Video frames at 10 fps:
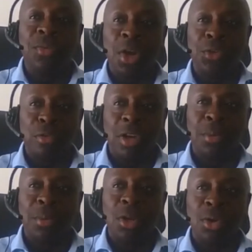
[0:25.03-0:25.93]
advice for
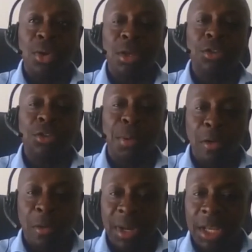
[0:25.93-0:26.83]
anybody looking to
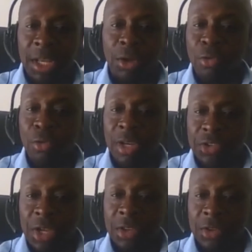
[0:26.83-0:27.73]
borrow money during
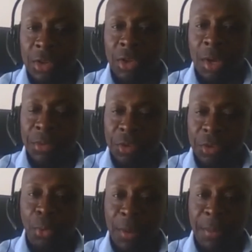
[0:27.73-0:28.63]
these challenging times to
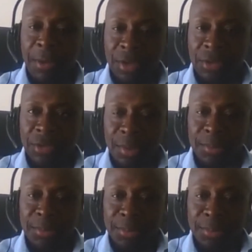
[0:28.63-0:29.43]
support their business?